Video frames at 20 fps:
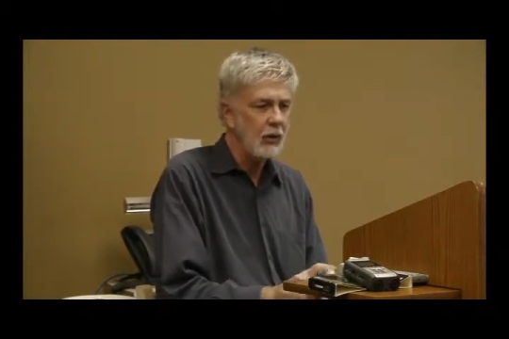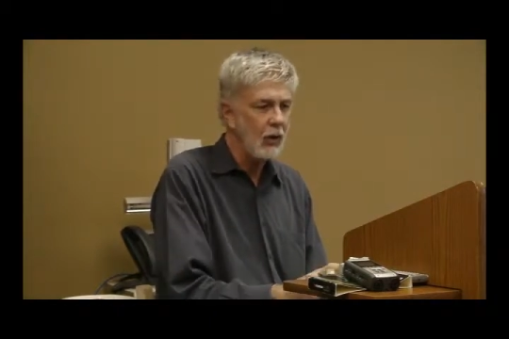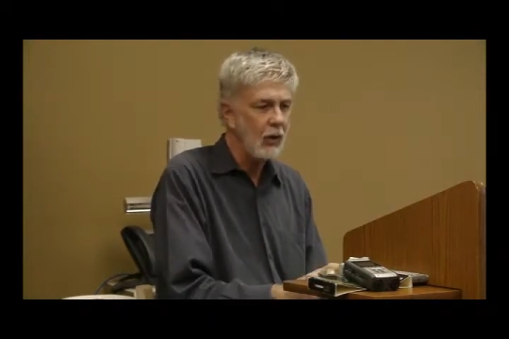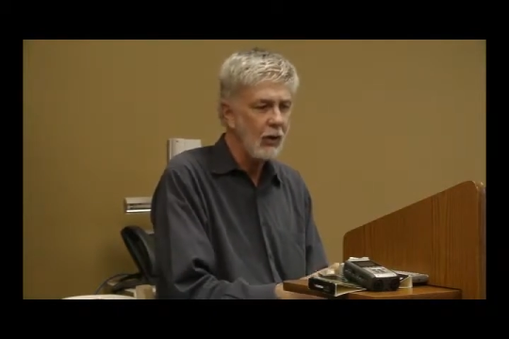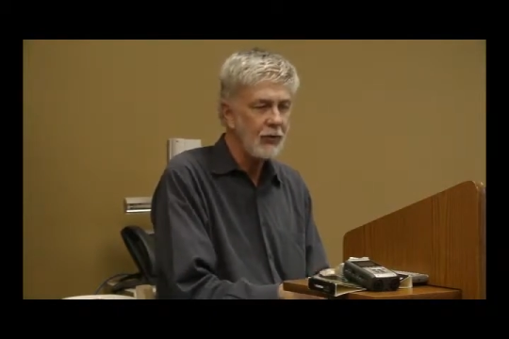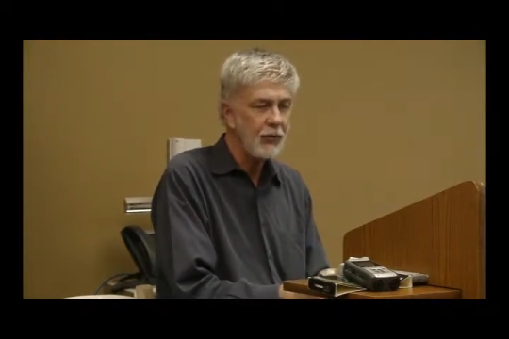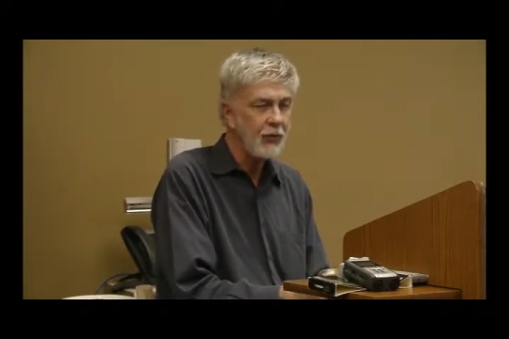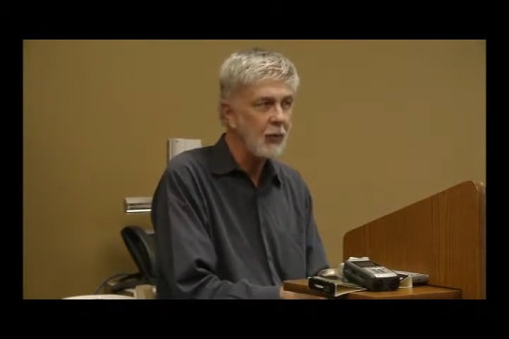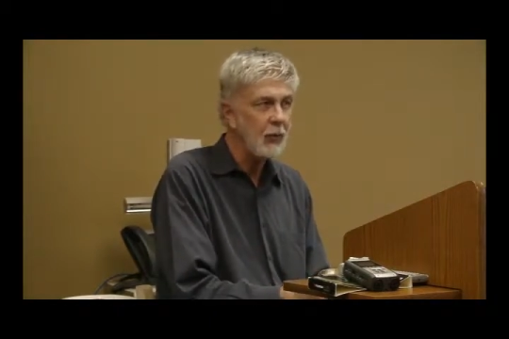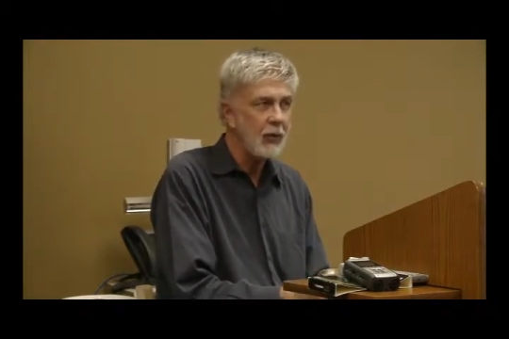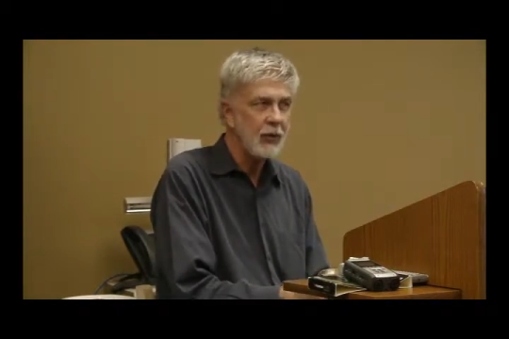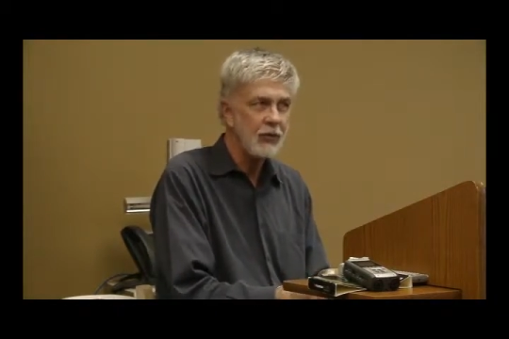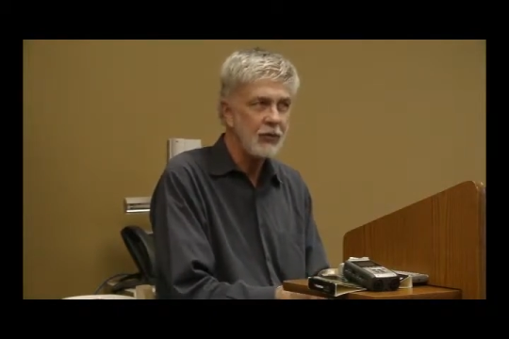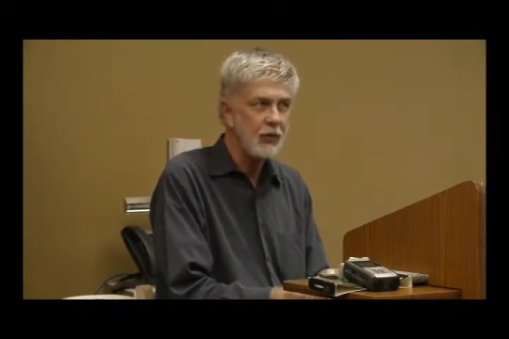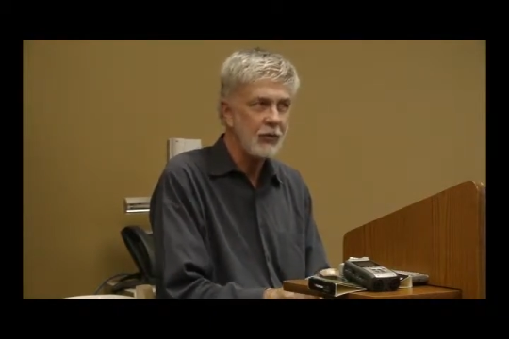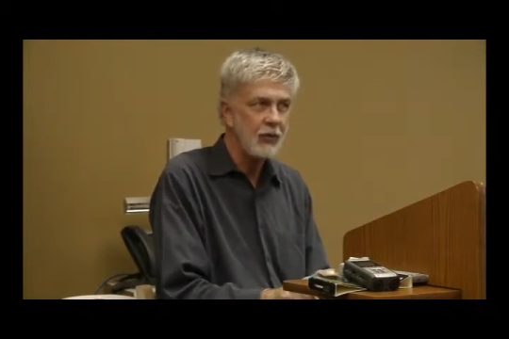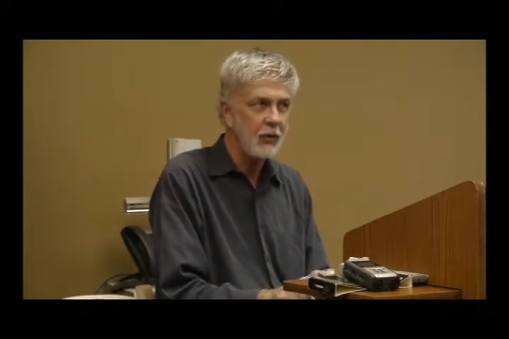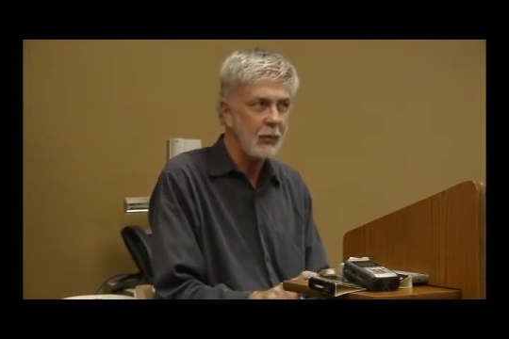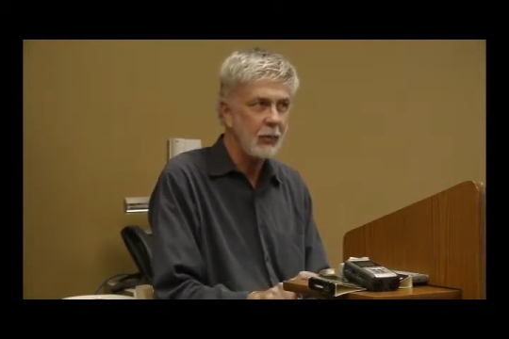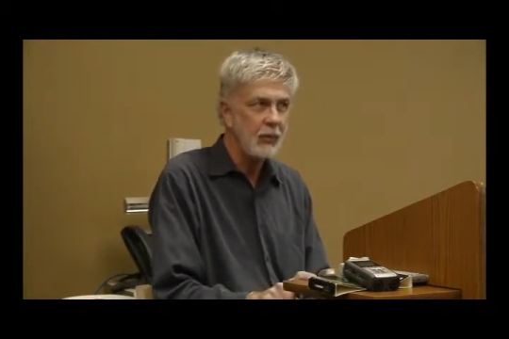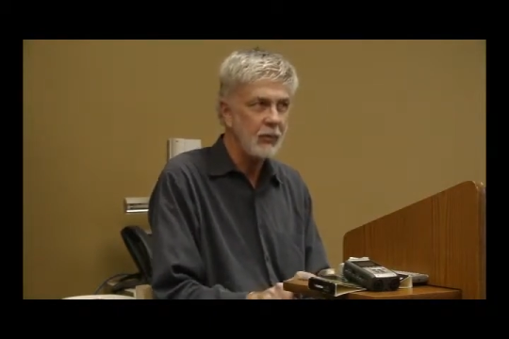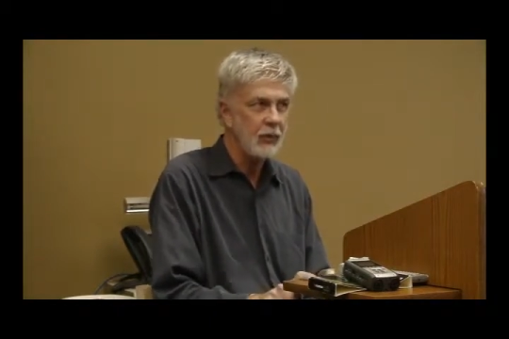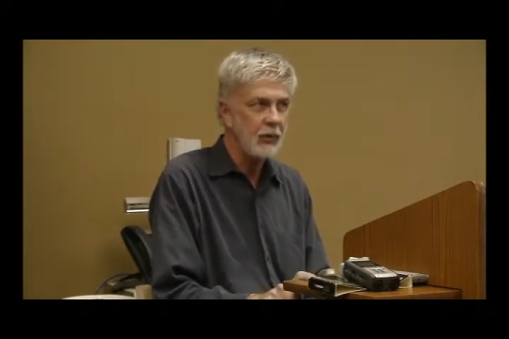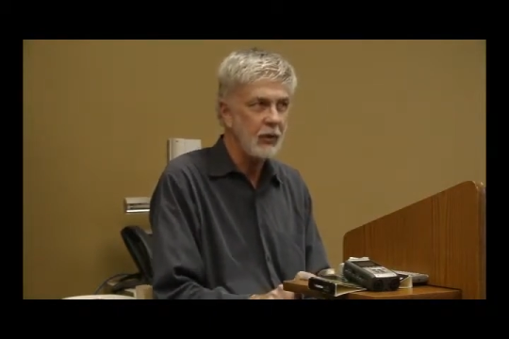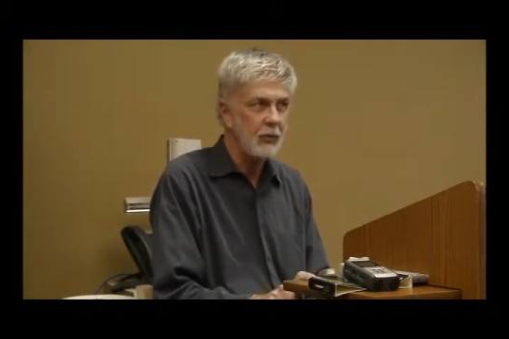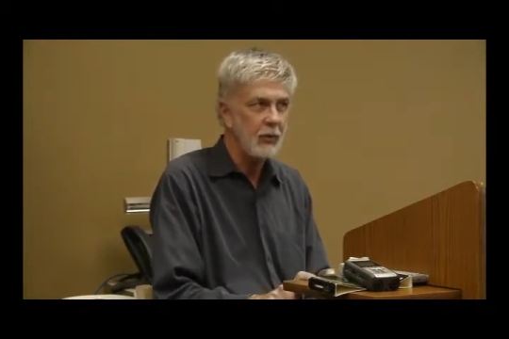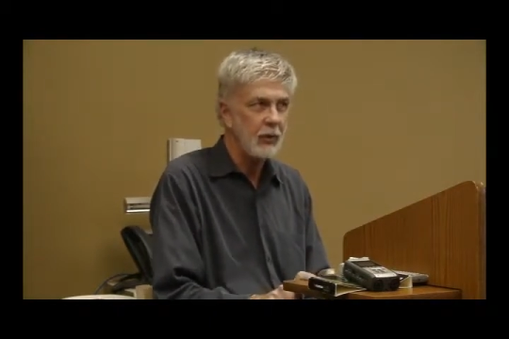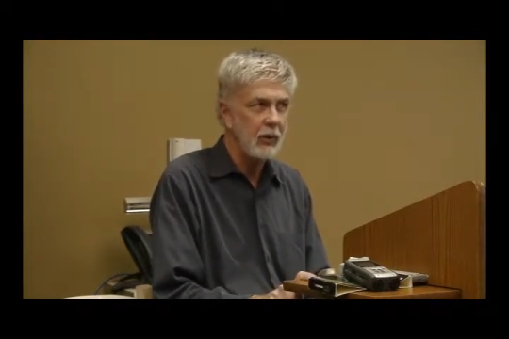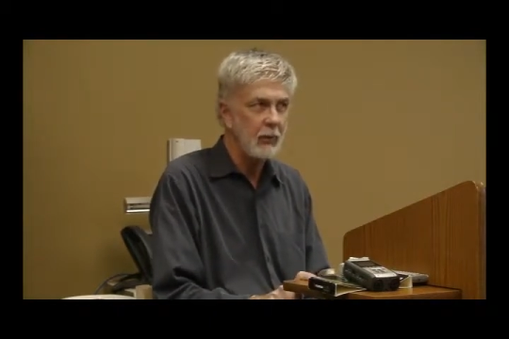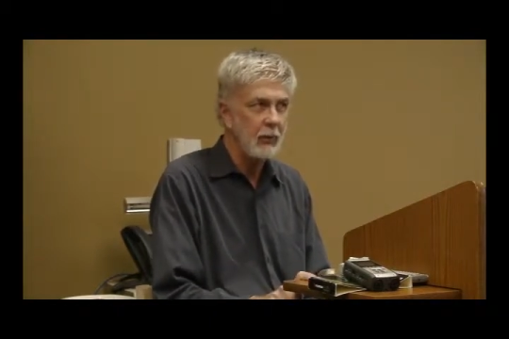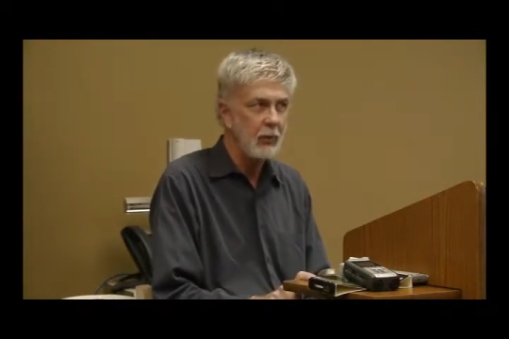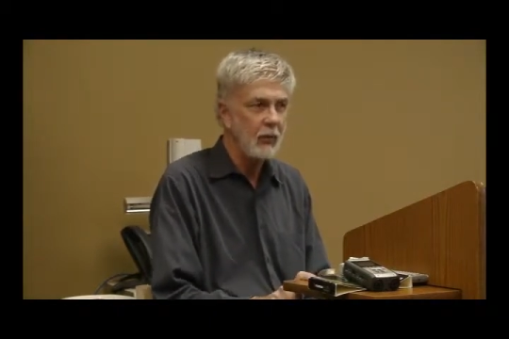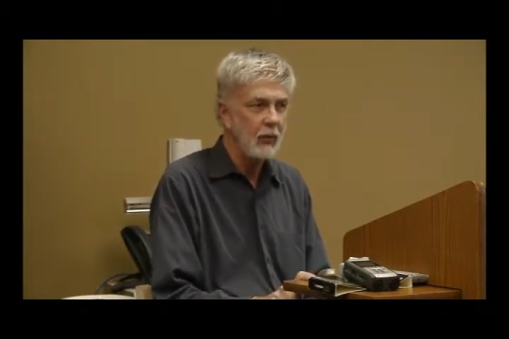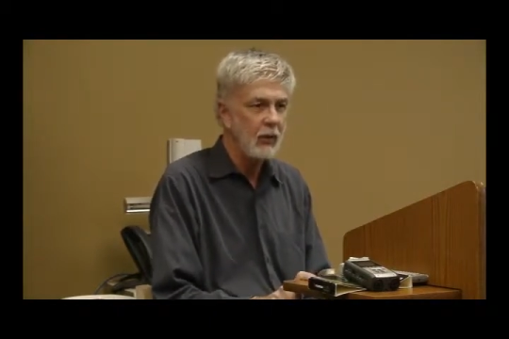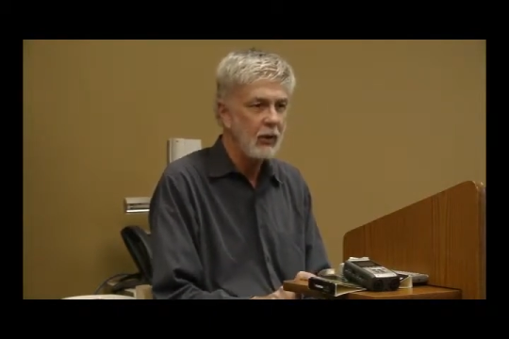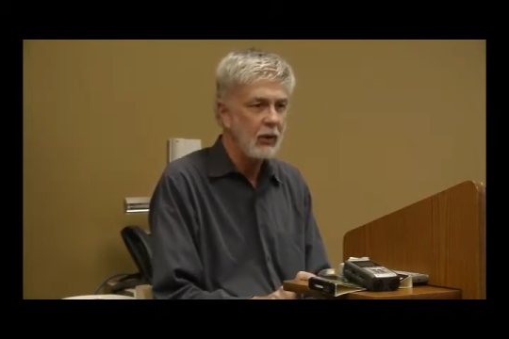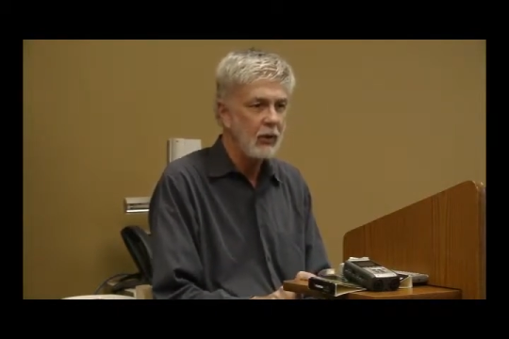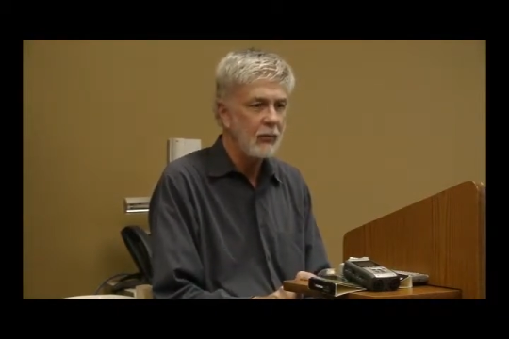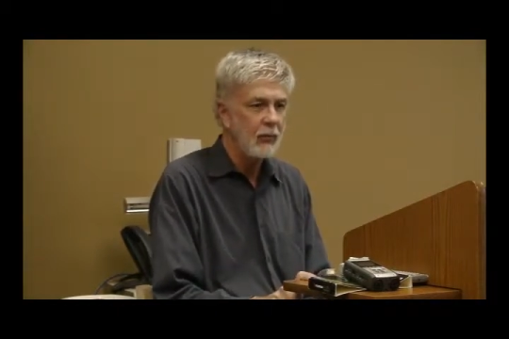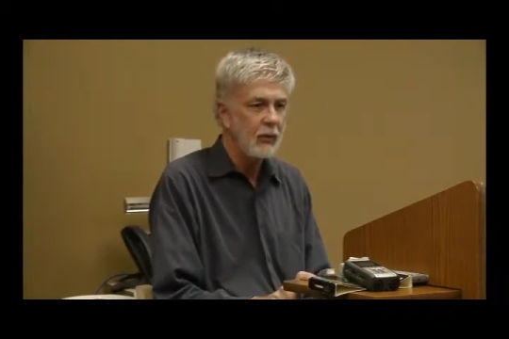Also, about 60% of people